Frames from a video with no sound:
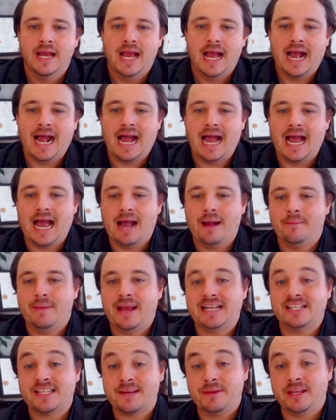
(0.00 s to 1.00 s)

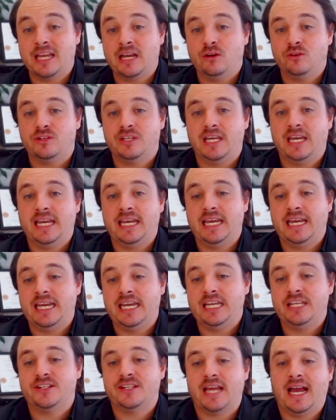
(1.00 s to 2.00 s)
And something else is